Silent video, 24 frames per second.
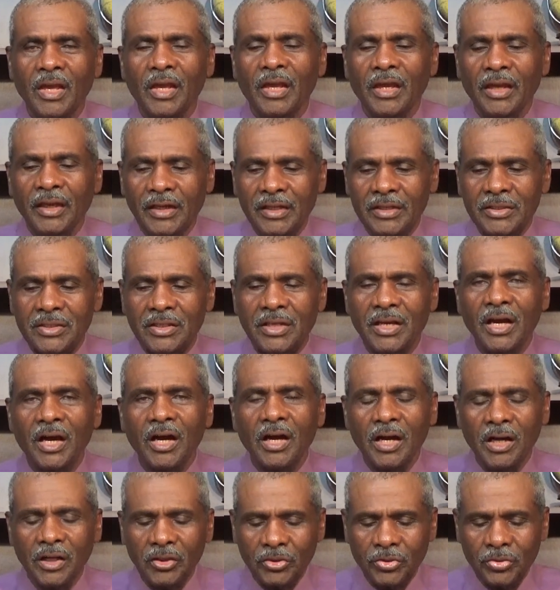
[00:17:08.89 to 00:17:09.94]
It is
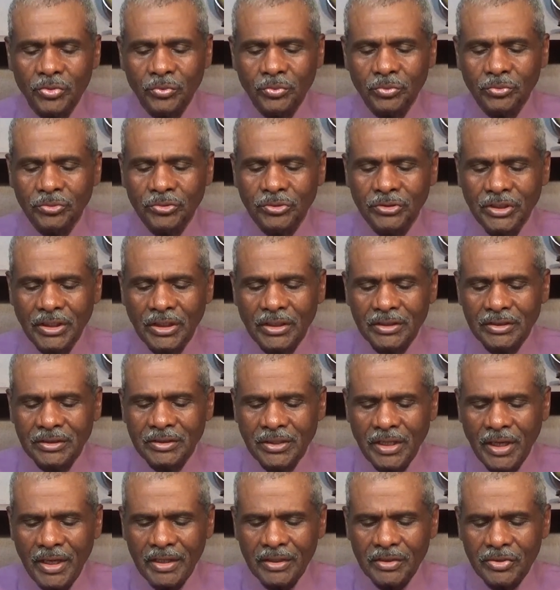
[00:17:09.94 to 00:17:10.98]
God who
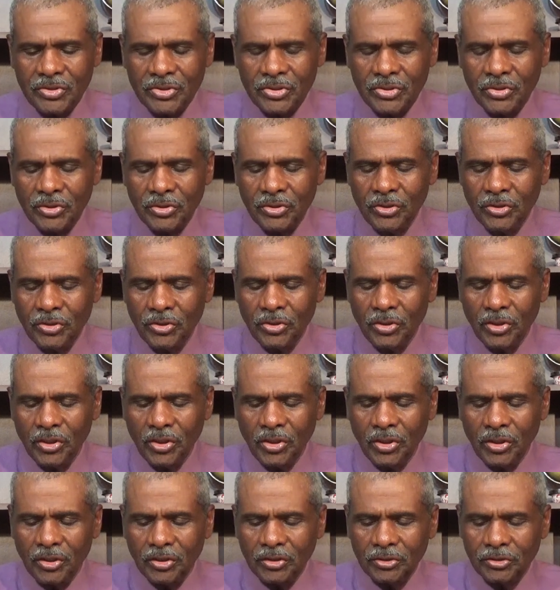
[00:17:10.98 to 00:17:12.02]
dictates
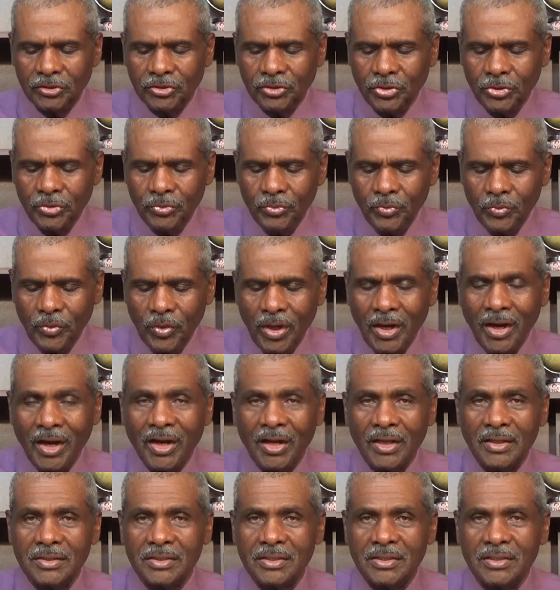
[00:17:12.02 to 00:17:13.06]
uh, to
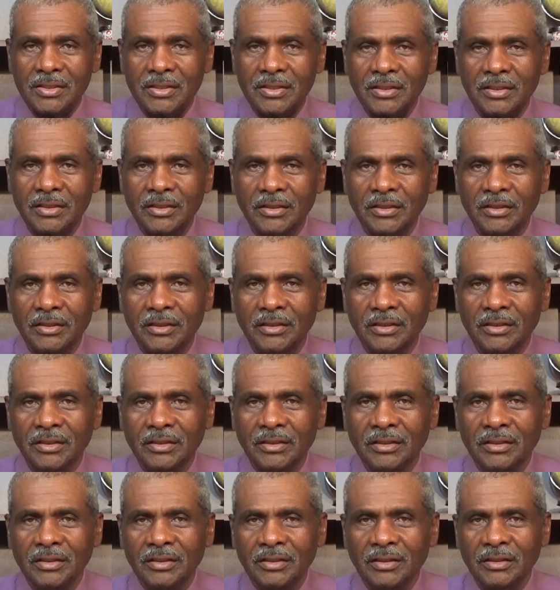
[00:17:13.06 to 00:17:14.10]
us
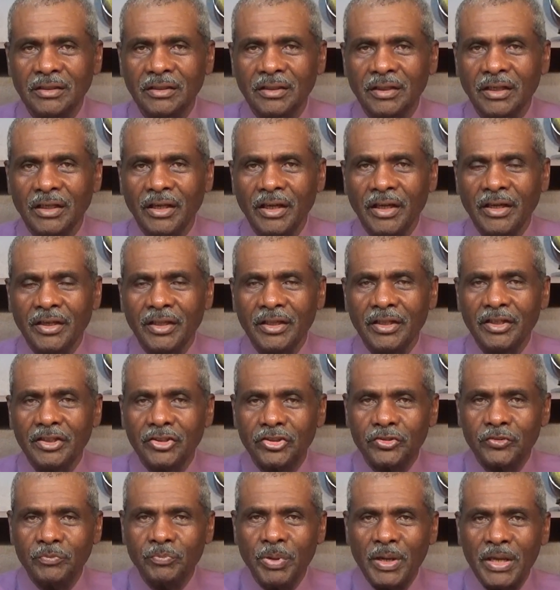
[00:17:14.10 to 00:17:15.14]
and it
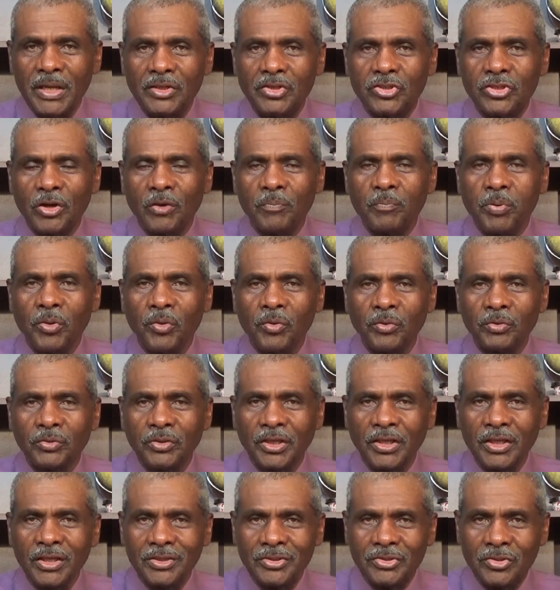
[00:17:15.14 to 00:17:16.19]
is based upon
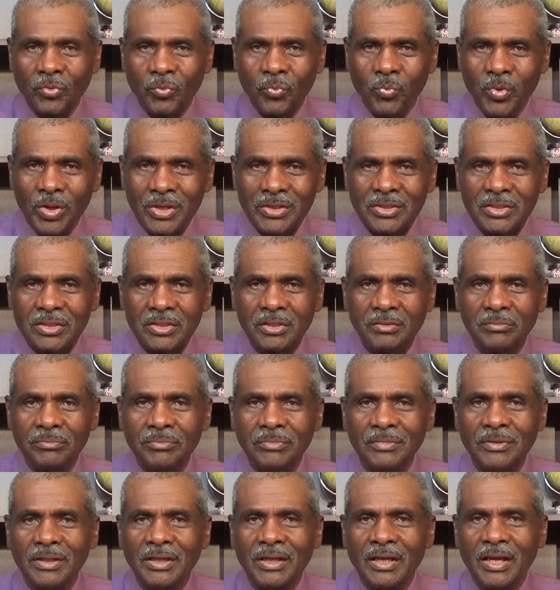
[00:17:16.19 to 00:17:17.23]
his
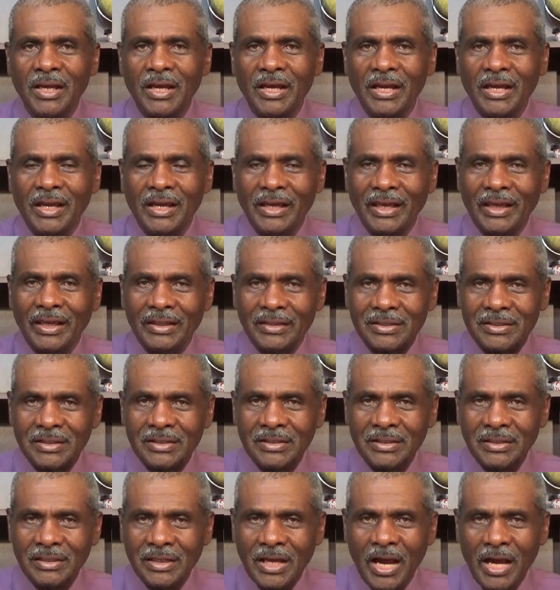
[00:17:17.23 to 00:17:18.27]
wisdom, his
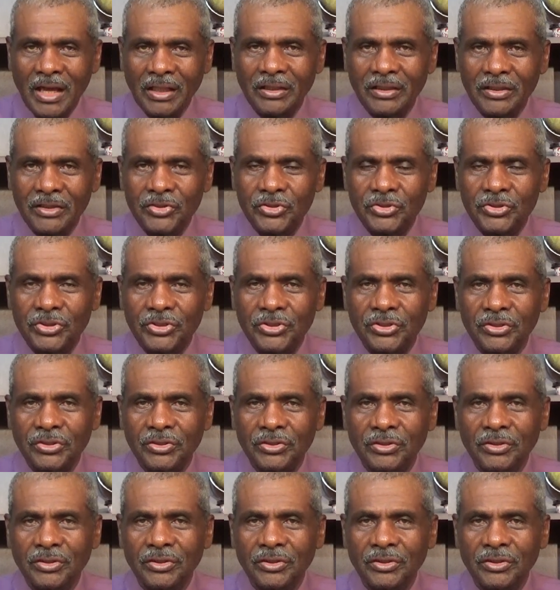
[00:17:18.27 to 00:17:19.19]
knowledge,